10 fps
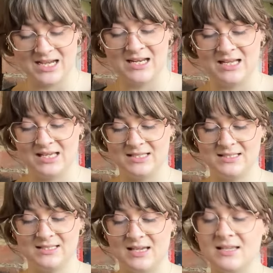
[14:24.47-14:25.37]
and
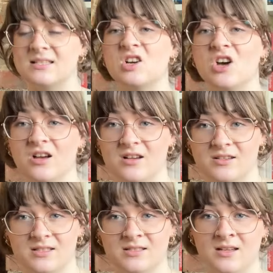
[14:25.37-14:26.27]
it's a
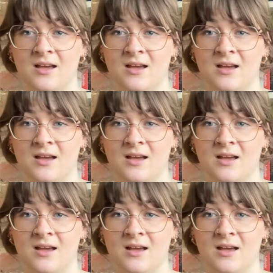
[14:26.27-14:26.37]
curse.